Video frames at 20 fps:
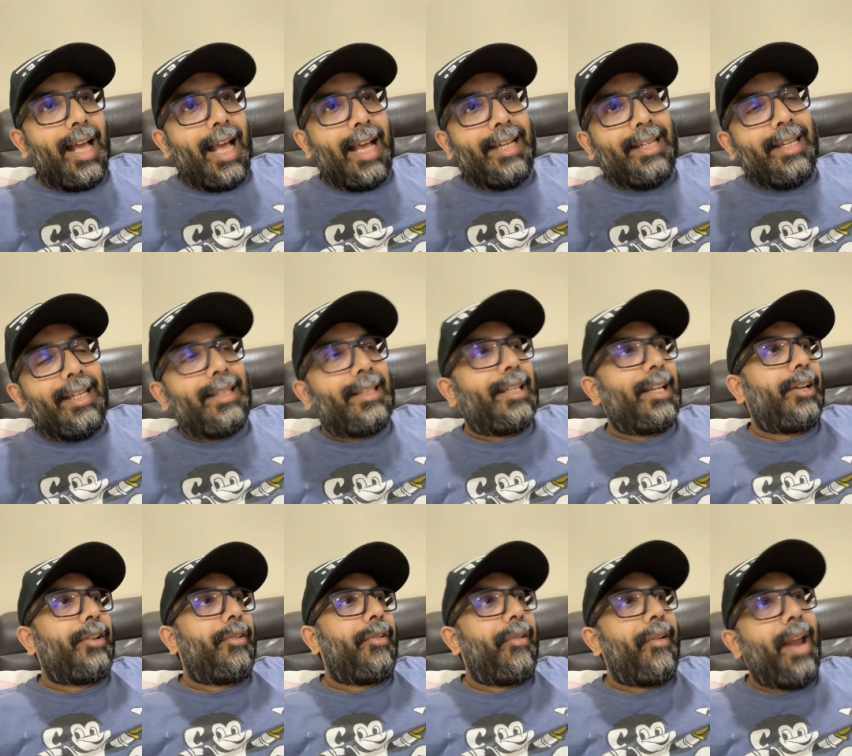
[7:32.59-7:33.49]
I did
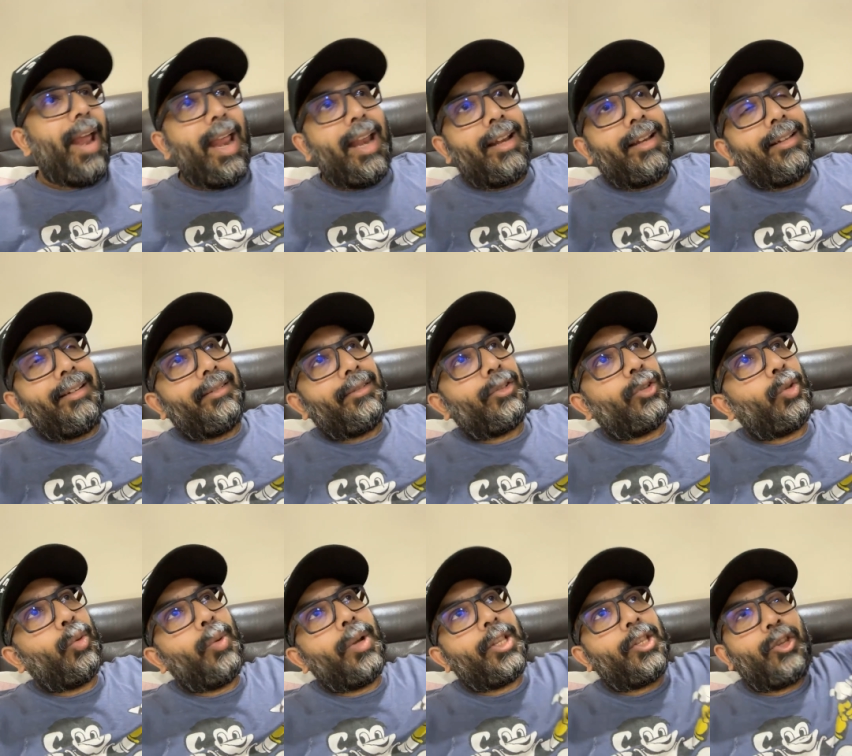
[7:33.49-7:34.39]
the trail
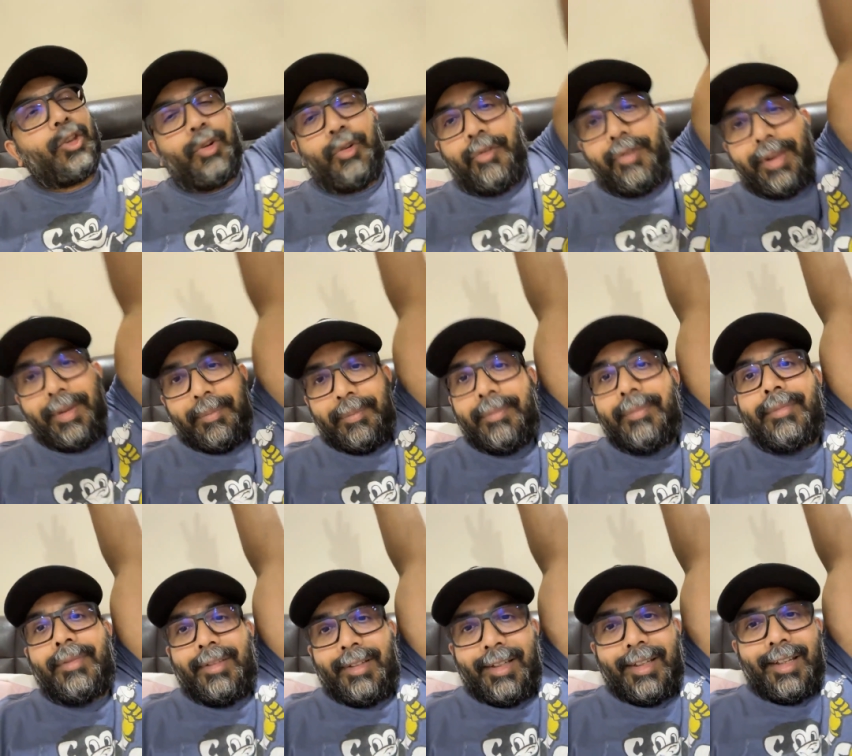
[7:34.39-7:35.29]
towards your
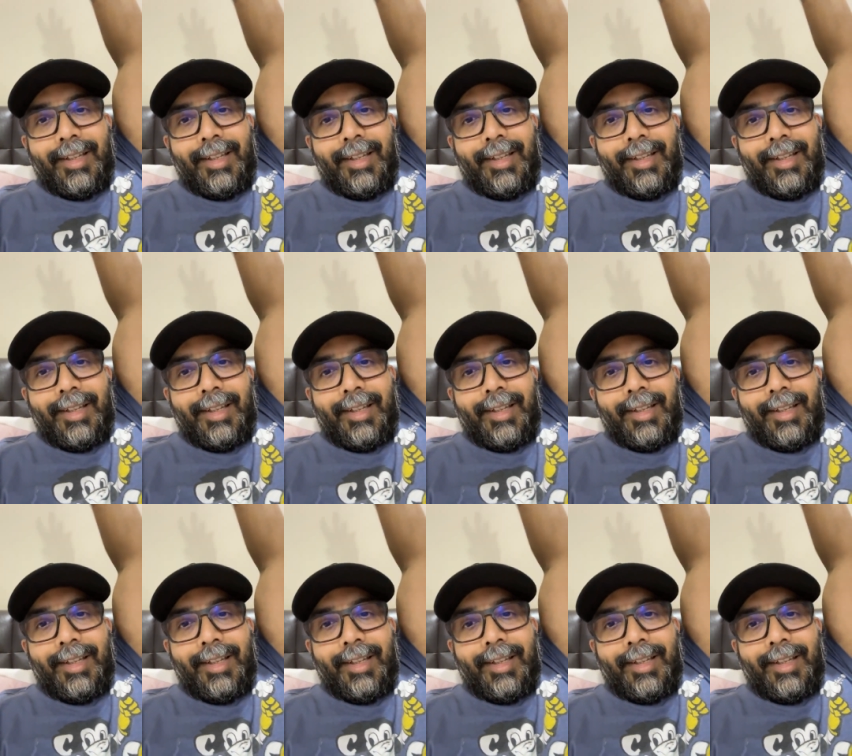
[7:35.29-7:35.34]
dream.